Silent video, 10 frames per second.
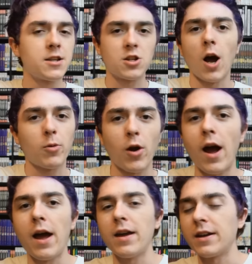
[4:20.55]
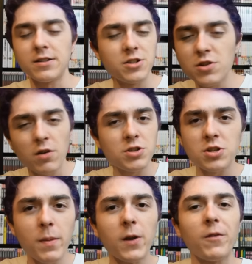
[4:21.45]
stop crying, and you know,
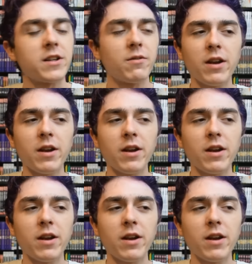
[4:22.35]
just many things.